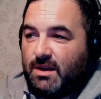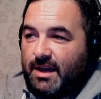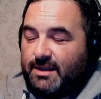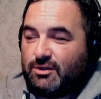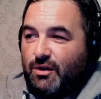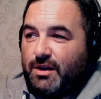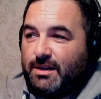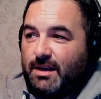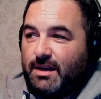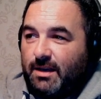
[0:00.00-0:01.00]
signed
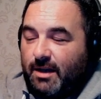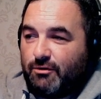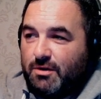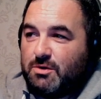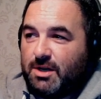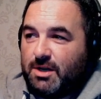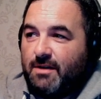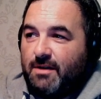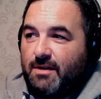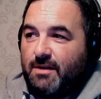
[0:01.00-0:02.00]
in crucial
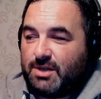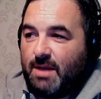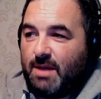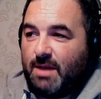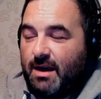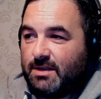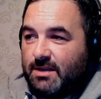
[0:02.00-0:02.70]
areas, which can be hard.